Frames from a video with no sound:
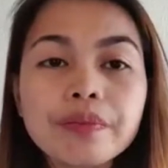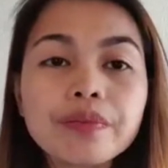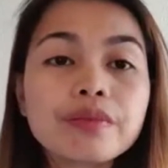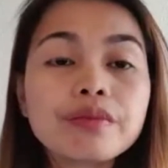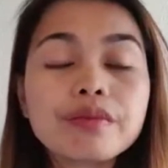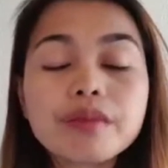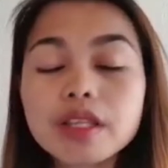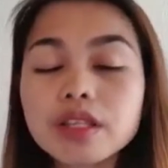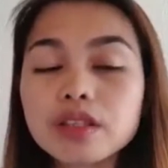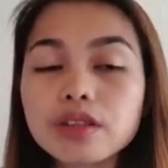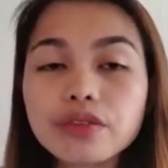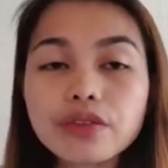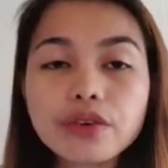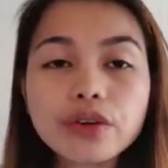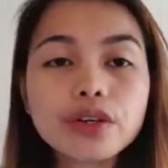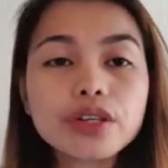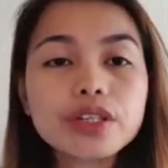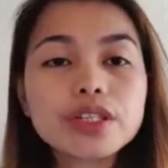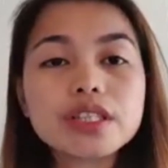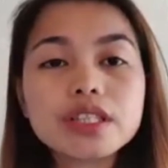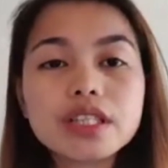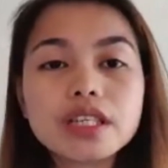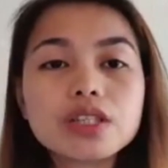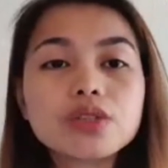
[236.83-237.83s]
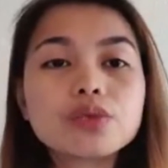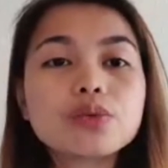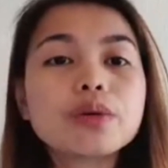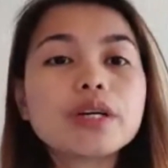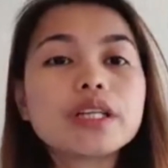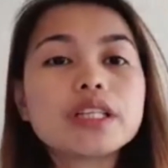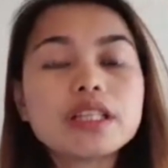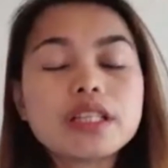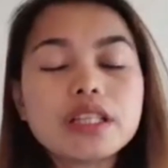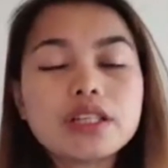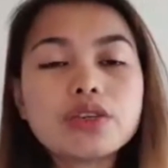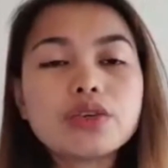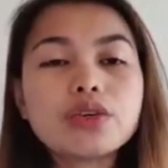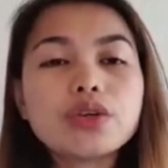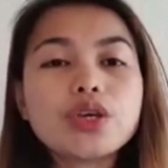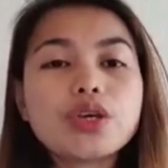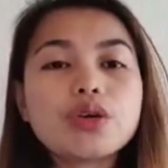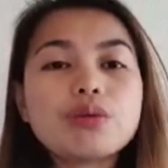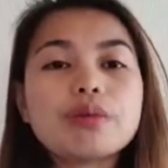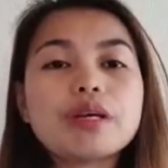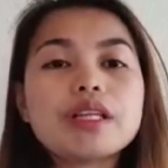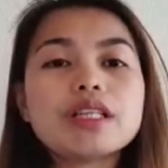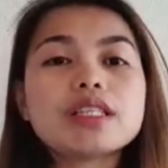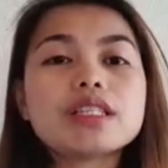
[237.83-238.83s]
But of course, that's what the
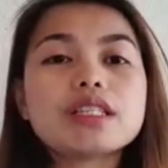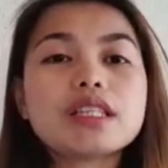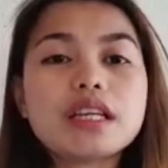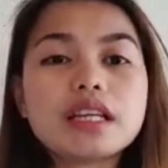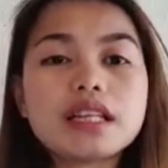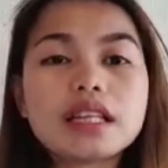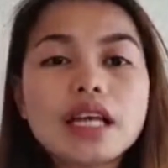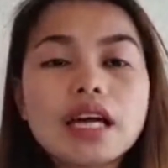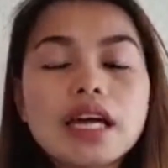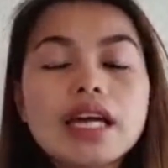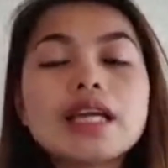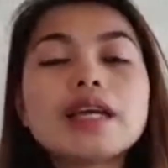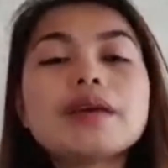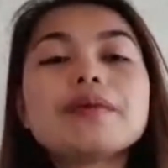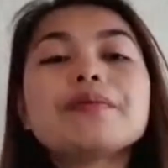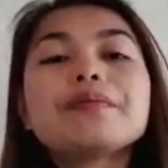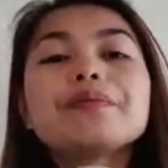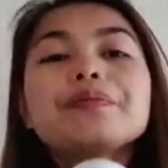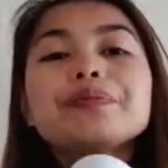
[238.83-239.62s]
documents that I